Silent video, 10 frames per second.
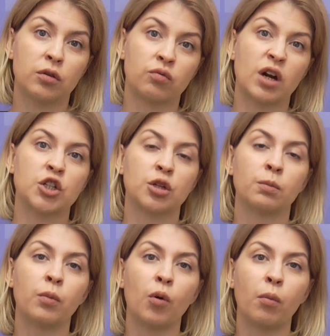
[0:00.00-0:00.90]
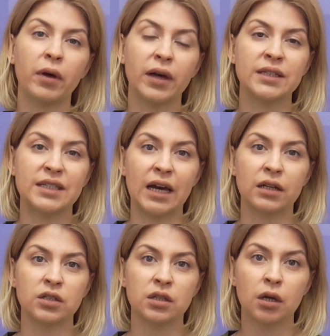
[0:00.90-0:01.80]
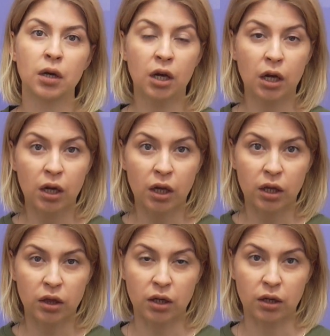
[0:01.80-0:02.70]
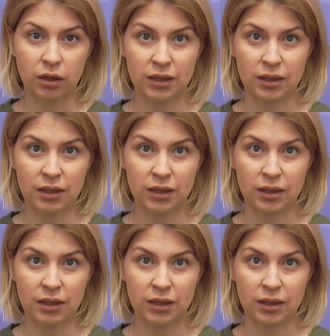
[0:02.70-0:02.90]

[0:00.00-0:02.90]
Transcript: Russian bomb attacked the